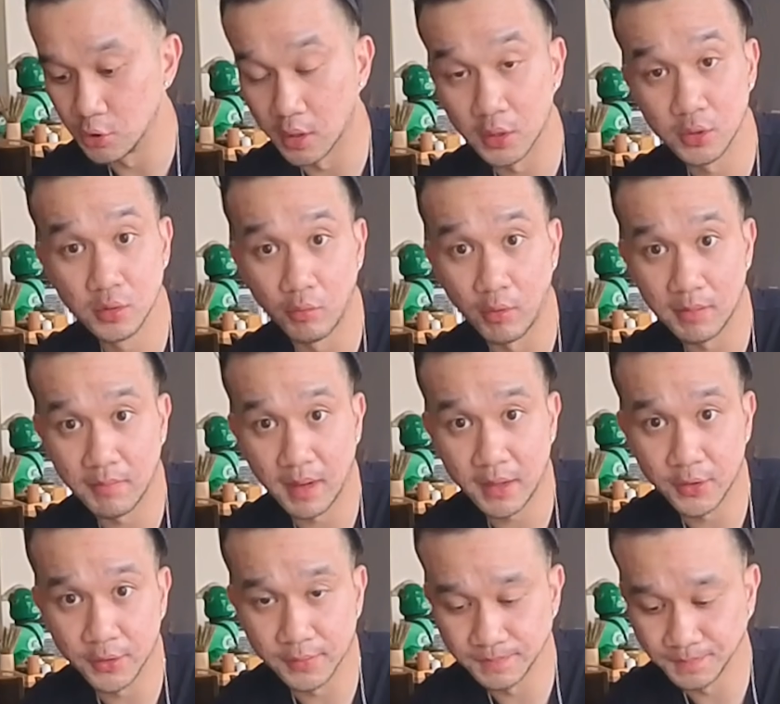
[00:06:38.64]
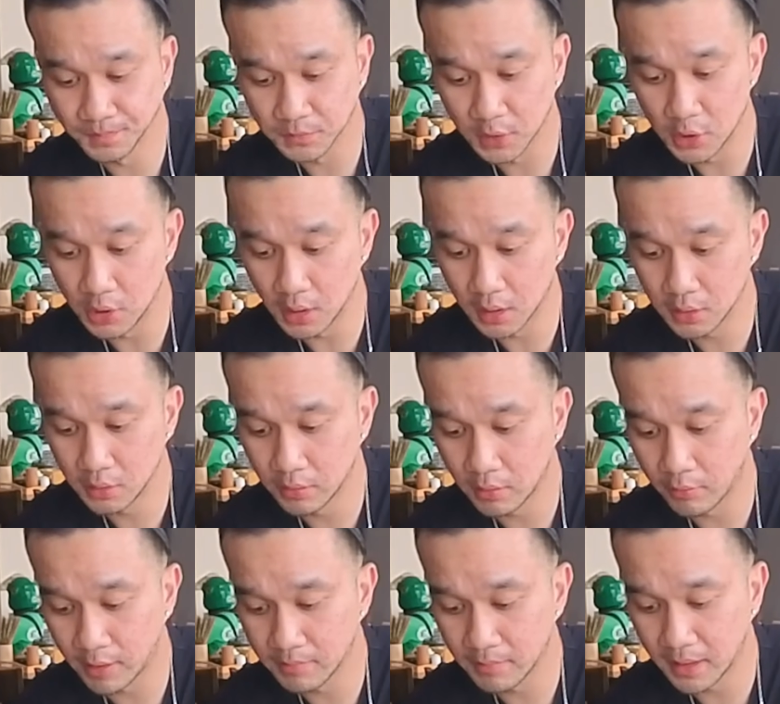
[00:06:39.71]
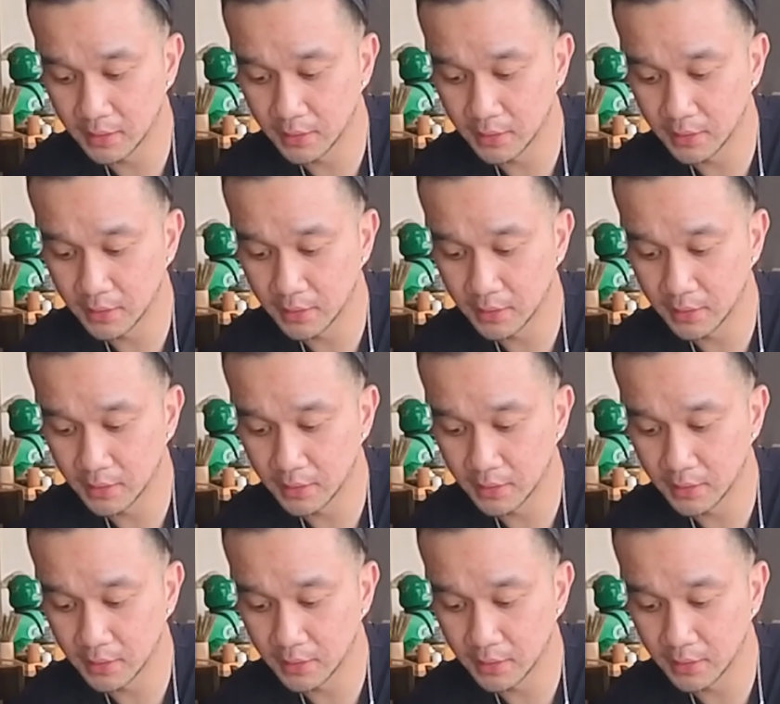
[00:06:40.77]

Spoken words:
You gotta do a one biter. You know.